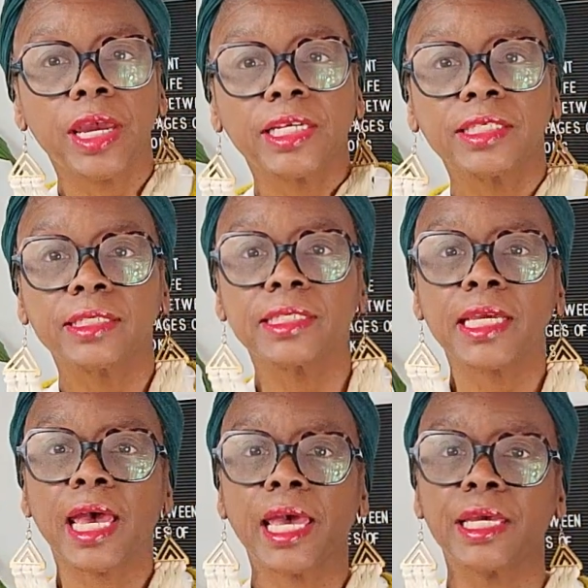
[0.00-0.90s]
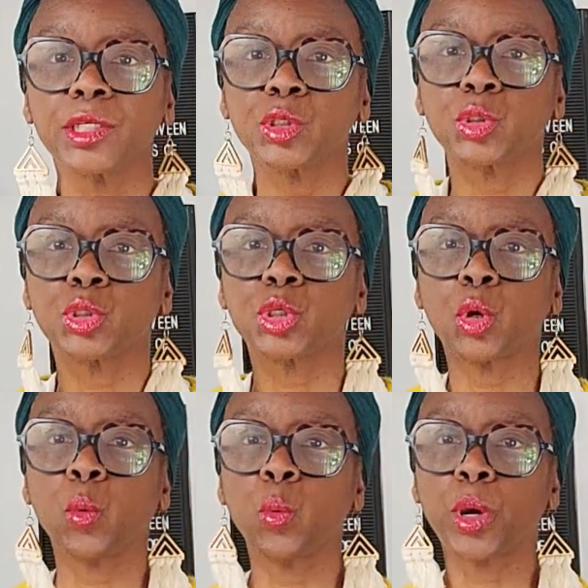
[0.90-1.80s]
exercise
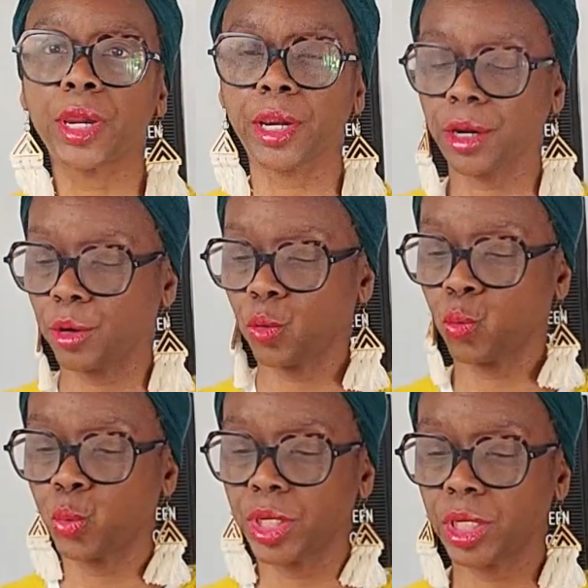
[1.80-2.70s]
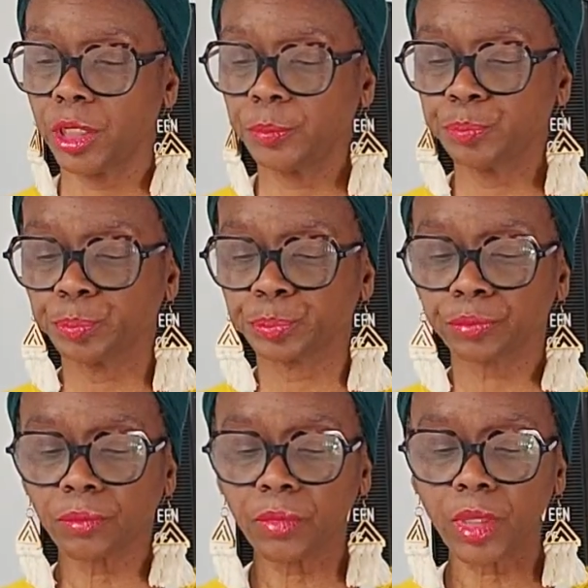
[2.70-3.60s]
where we
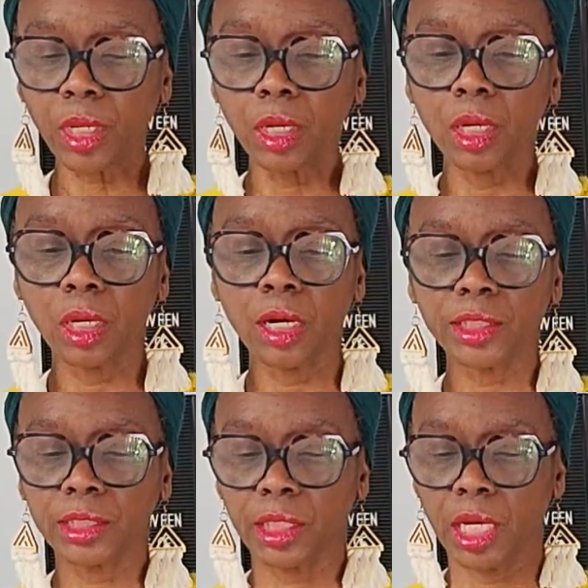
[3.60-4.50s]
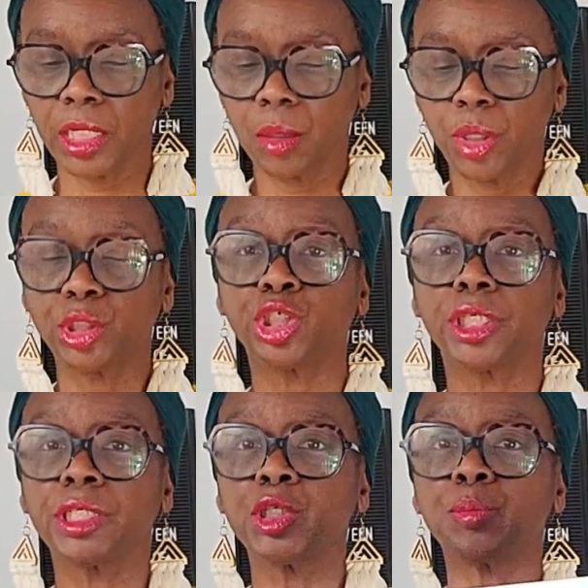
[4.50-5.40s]
cut an image
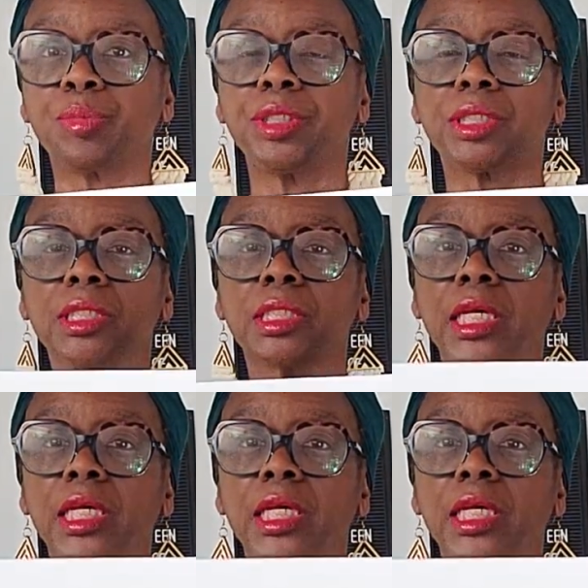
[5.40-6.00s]
into pieces